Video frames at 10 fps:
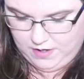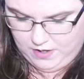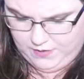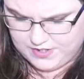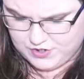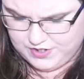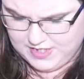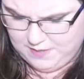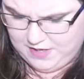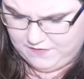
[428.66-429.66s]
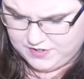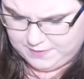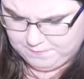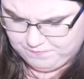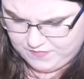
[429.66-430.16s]
Okay, so it looks like I'm gonna have
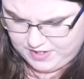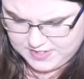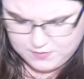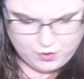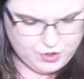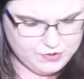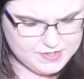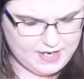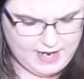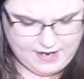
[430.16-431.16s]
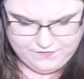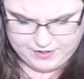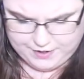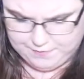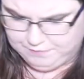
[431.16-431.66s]
to cut some Oreos in half
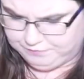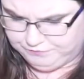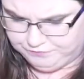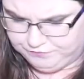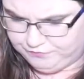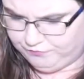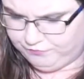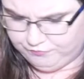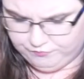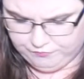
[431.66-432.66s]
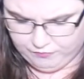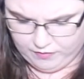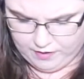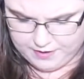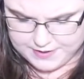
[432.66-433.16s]
here
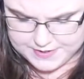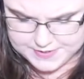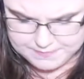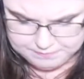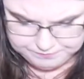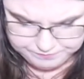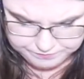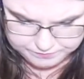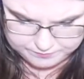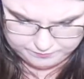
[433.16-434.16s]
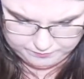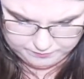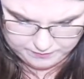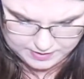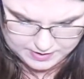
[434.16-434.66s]
because
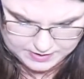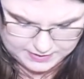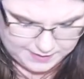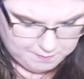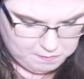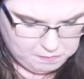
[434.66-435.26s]
I need like